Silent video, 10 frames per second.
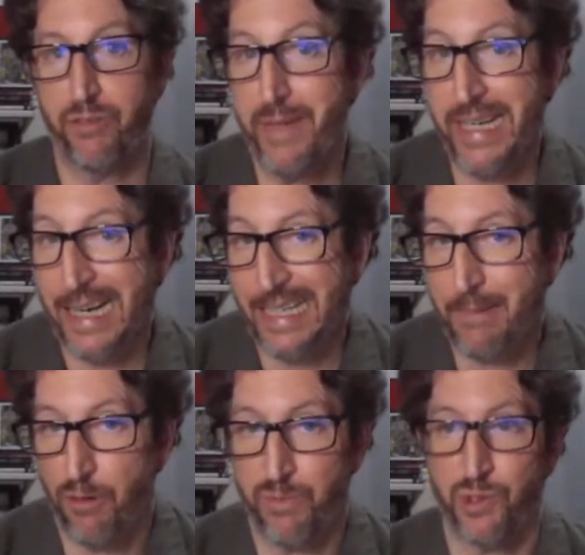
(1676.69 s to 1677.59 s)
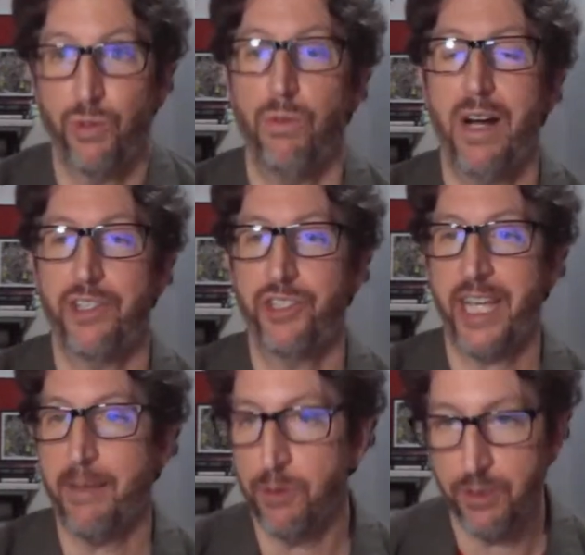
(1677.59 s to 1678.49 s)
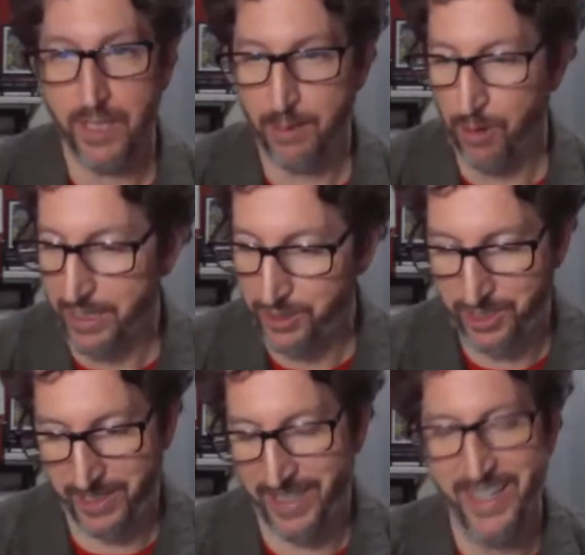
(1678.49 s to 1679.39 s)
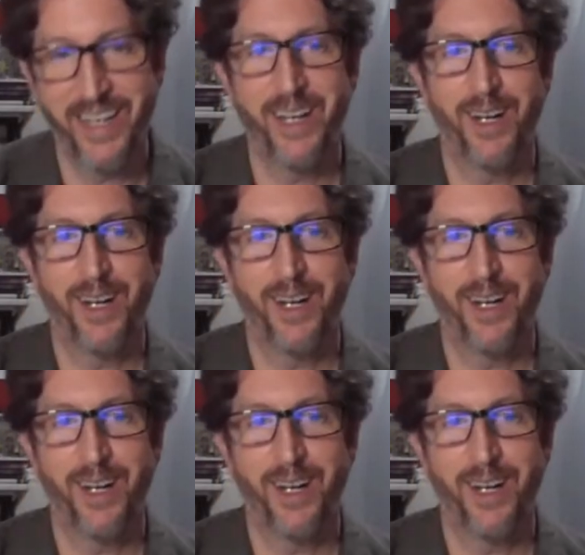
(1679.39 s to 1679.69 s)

I mean, for me, I came home from school and watched cable. I watched